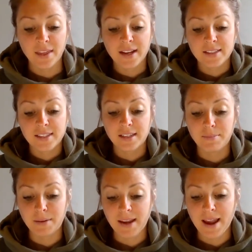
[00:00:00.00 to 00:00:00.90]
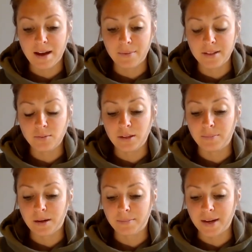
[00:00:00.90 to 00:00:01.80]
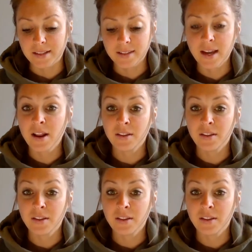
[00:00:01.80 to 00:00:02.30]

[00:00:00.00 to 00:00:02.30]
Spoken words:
kids sleep in cabins with bunk beds.